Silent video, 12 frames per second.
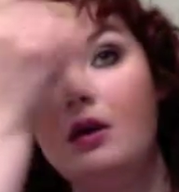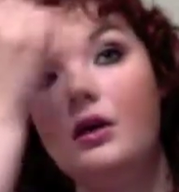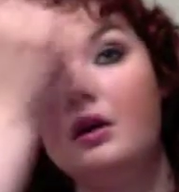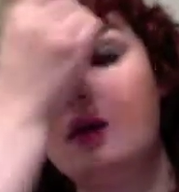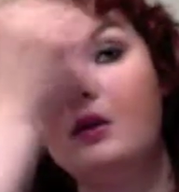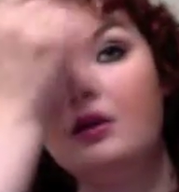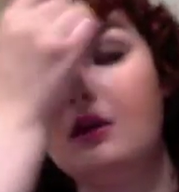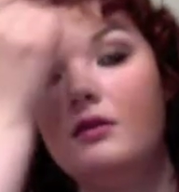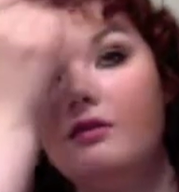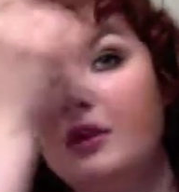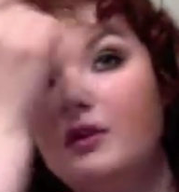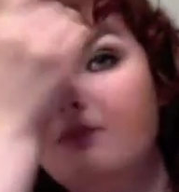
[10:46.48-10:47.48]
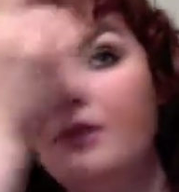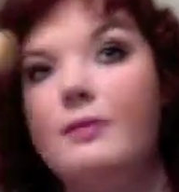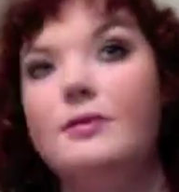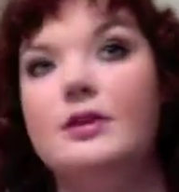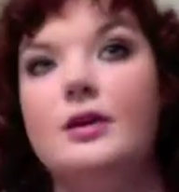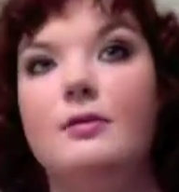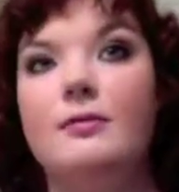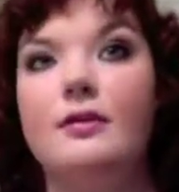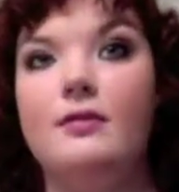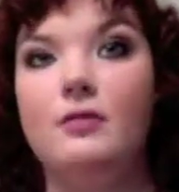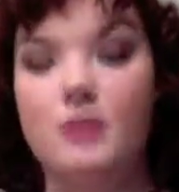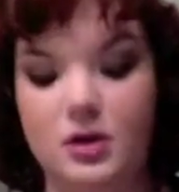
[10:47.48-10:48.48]
And then I forgot to pop some on my
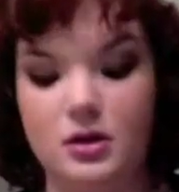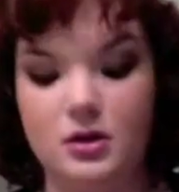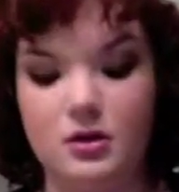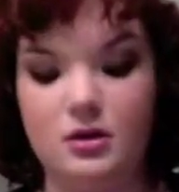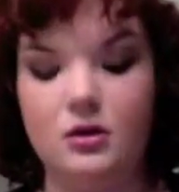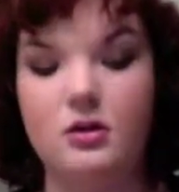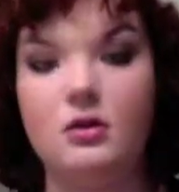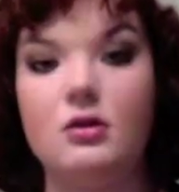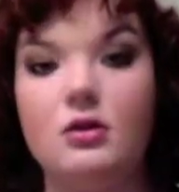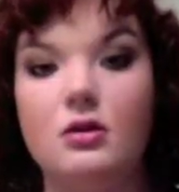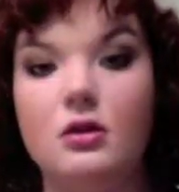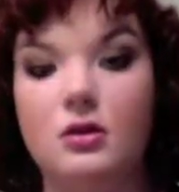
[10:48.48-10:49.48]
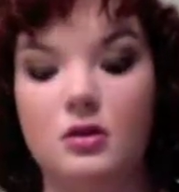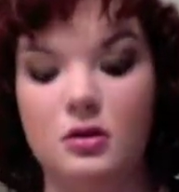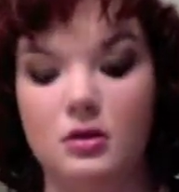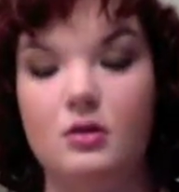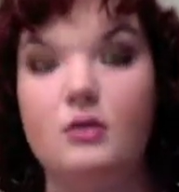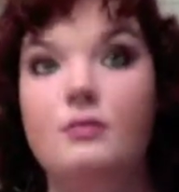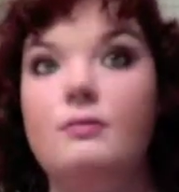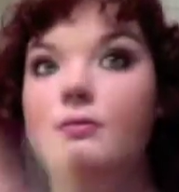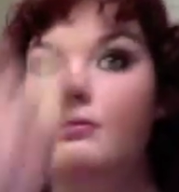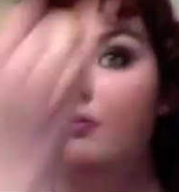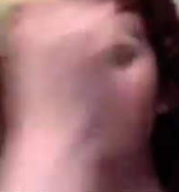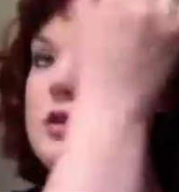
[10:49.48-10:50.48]
forehead.
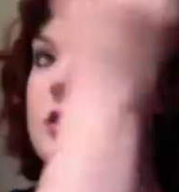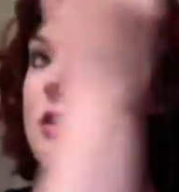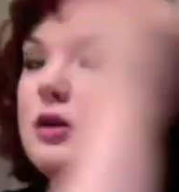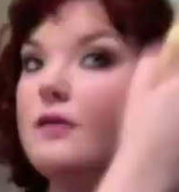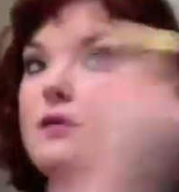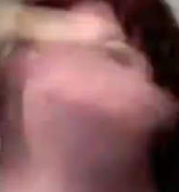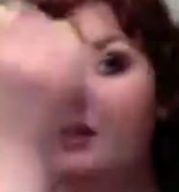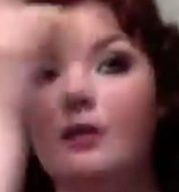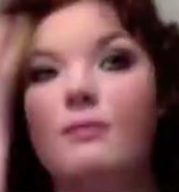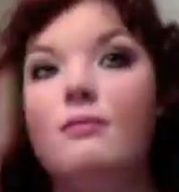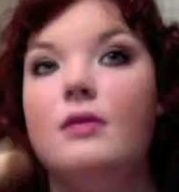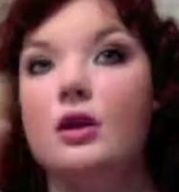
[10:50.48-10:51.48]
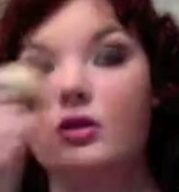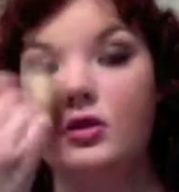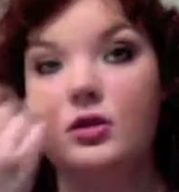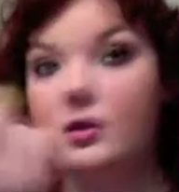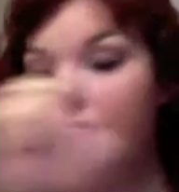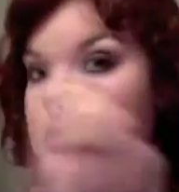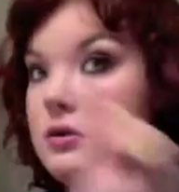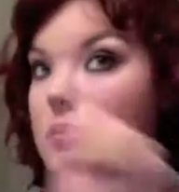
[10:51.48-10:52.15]
Make sure everything matches.